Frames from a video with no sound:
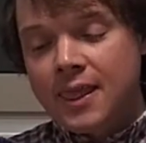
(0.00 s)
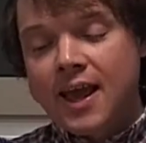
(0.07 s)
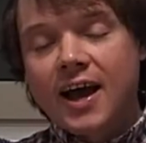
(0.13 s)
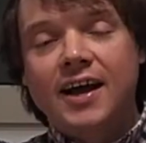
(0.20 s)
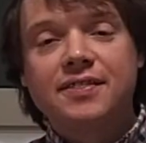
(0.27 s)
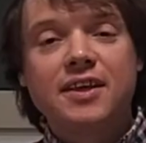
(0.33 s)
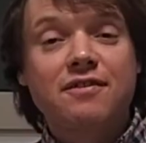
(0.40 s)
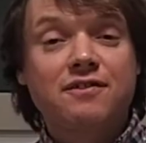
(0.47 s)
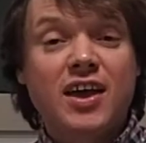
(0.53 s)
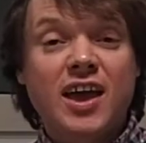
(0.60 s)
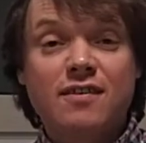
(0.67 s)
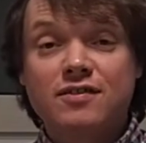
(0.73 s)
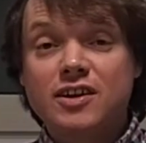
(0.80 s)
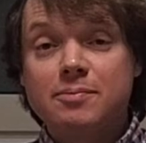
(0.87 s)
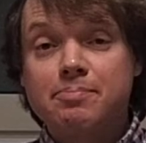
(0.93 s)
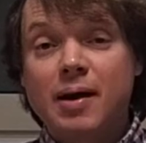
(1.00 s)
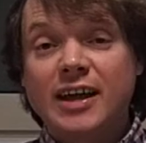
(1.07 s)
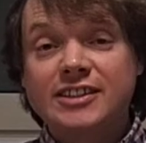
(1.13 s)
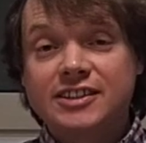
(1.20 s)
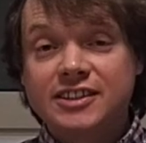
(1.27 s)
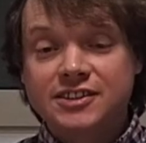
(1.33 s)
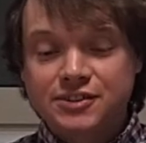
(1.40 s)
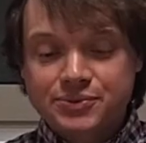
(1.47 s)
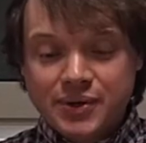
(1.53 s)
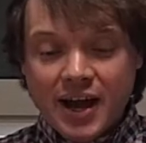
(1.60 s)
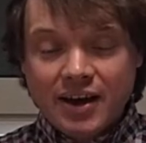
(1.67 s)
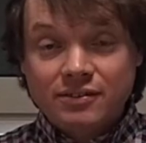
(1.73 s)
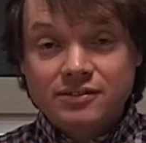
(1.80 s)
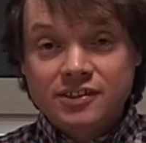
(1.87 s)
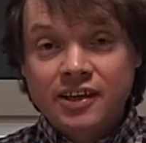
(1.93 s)
and they've carefully bent it
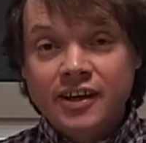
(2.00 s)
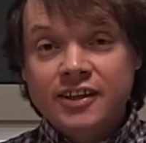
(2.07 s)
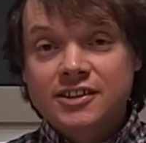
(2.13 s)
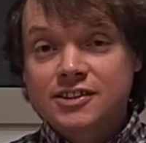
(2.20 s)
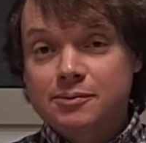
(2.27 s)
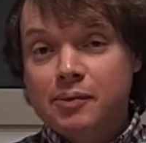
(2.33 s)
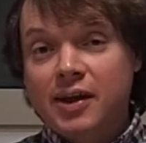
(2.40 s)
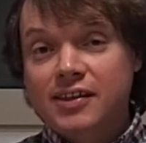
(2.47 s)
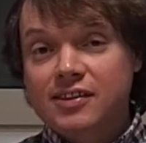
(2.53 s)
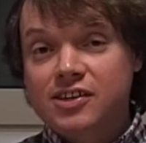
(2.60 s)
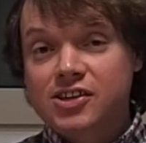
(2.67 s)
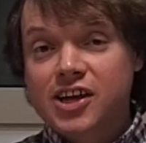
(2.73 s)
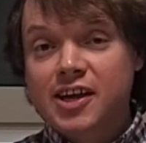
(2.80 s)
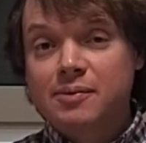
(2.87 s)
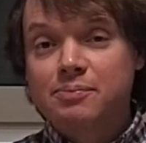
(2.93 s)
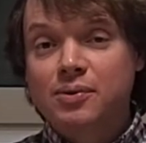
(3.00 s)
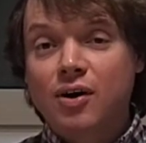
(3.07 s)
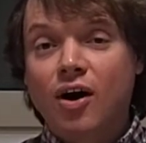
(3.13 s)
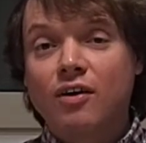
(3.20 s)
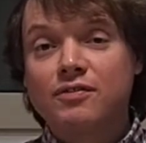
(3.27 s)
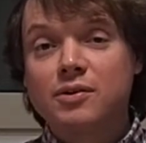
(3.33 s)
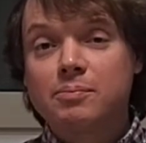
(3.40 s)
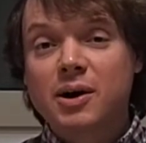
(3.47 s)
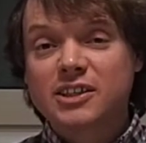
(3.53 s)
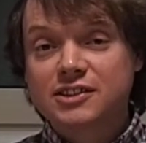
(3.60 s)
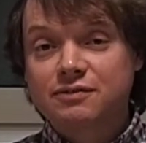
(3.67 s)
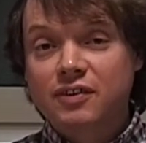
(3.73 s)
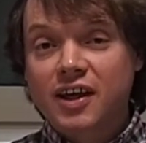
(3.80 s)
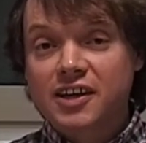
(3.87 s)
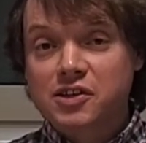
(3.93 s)
around to make the shape of the
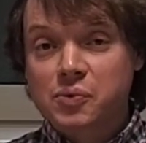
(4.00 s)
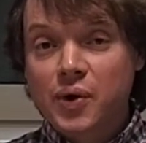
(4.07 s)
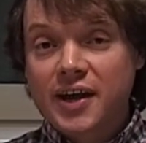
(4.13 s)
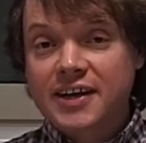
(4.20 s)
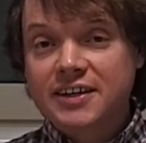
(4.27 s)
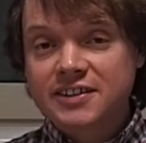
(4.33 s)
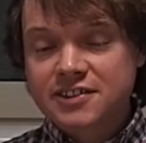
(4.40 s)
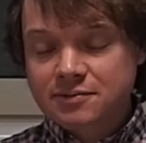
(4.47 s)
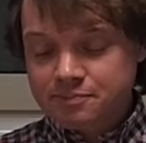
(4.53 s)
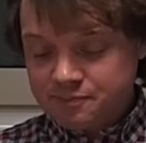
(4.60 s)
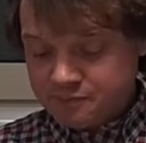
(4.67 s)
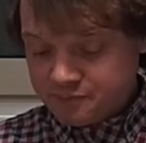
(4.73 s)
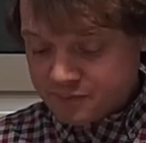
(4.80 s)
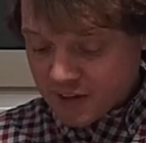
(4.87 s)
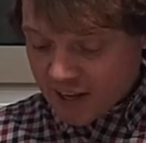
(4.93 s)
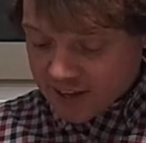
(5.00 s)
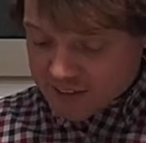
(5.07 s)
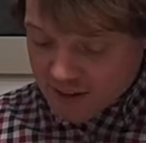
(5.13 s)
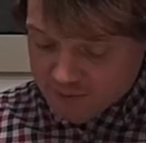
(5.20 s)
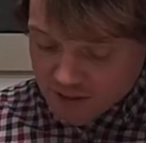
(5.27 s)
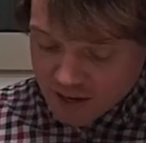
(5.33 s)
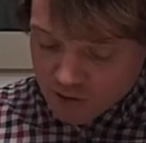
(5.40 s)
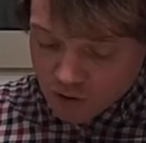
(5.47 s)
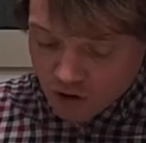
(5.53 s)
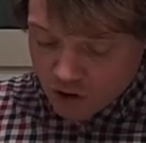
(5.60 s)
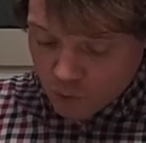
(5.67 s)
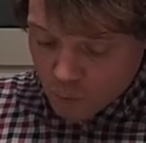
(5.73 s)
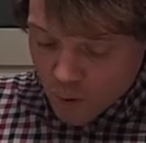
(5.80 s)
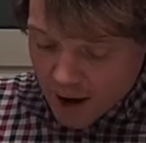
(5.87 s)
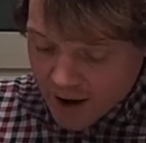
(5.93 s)
butterfly's wings. They've then
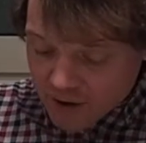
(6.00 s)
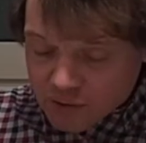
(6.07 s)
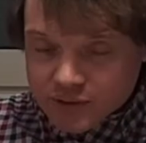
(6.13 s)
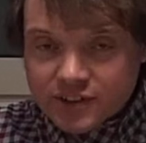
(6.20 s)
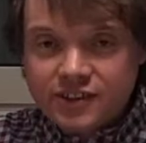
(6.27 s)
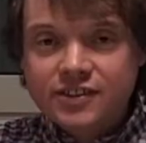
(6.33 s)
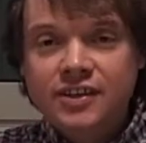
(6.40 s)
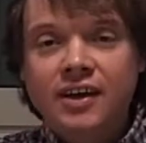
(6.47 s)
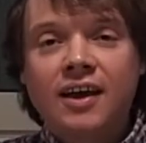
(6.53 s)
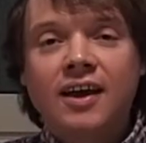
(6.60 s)
wound